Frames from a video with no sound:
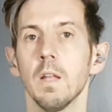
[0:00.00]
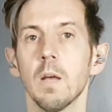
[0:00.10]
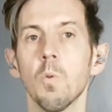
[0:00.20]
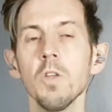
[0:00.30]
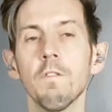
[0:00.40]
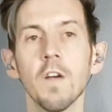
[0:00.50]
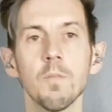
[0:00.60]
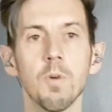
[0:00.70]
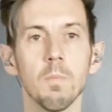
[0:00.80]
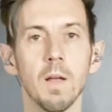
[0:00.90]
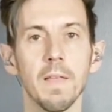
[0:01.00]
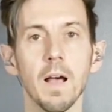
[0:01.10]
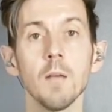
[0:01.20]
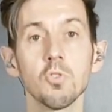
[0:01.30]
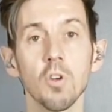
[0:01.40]
Now, when you find a problem like that,
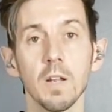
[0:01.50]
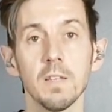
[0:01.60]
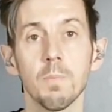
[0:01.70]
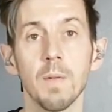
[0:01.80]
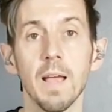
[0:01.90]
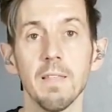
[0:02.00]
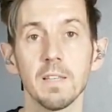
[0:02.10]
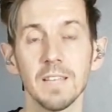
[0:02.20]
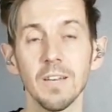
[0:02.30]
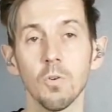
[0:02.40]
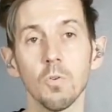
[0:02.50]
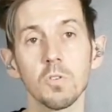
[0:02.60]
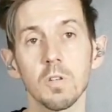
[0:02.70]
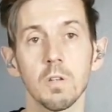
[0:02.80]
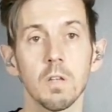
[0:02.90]
I'm struggling to play the
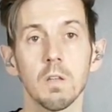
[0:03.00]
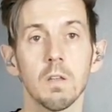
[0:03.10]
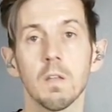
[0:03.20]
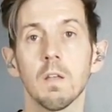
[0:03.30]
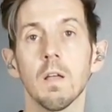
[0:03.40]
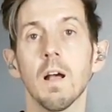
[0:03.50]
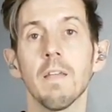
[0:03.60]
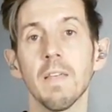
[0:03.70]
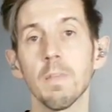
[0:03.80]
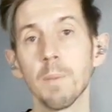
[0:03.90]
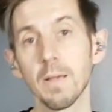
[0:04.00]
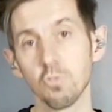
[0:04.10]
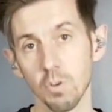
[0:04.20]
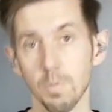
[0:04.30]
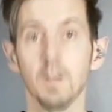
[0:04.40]
singles and then the bounce
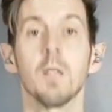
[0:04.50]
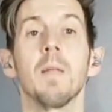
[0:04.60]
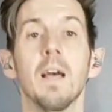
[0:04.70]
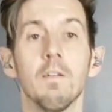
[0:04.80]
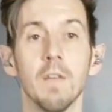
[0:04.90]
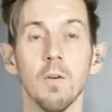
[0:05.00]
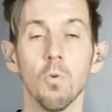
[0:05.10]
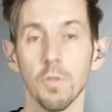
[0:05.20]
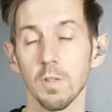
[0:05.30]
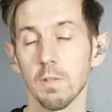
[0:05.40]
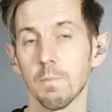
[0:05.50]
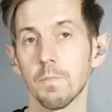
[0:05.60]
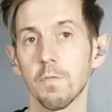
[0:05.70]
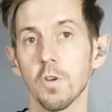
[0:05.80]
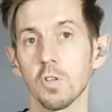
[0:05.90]
triplet coming out of it, or the
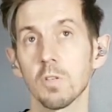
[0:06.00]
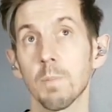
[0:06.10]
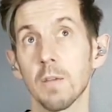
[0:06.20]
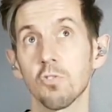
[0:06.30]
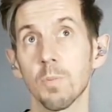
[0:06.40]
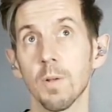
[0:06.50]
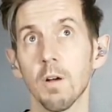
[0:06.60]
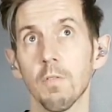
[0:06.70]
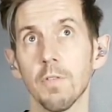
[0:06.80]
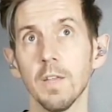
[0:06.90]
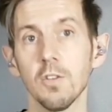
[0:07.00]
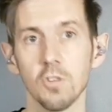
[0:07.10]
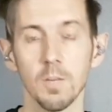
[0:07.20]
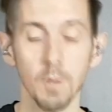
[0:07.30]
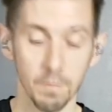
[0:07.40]
first bounce triplet of the
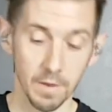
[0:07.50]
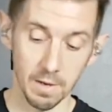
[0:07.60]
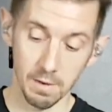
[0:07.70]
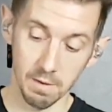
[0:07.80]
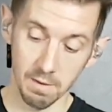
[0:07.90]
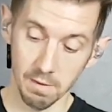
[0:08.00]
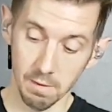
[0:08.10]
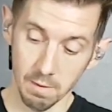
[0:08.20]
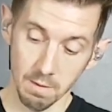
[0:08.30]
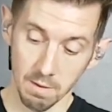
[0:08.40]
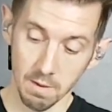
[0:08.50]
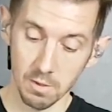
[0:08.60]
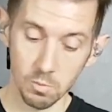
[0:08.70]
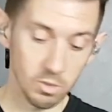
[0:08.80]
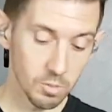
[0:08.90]
Shirley Murphy.
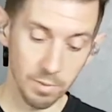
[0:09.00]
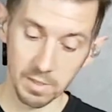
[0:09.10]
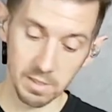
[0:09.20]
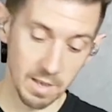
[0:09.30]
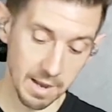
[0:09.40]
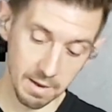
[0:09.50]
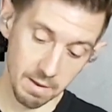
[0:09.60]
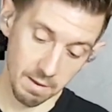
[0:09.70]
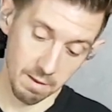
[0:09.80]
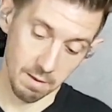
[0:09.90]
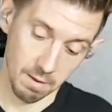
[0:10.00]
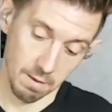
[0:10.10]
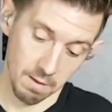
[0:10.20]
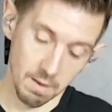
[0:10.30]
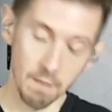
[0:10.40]
So I just practice that
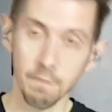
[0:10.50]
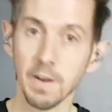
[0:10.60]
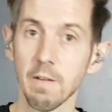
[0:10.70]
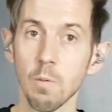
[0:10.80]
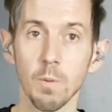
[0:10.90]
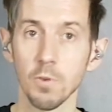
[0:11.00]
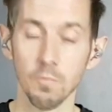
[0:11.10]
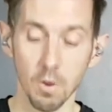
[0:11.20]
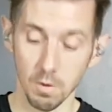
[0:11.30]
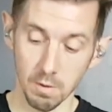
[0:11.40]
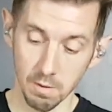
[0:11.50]
and figure out what I'm doing wrong.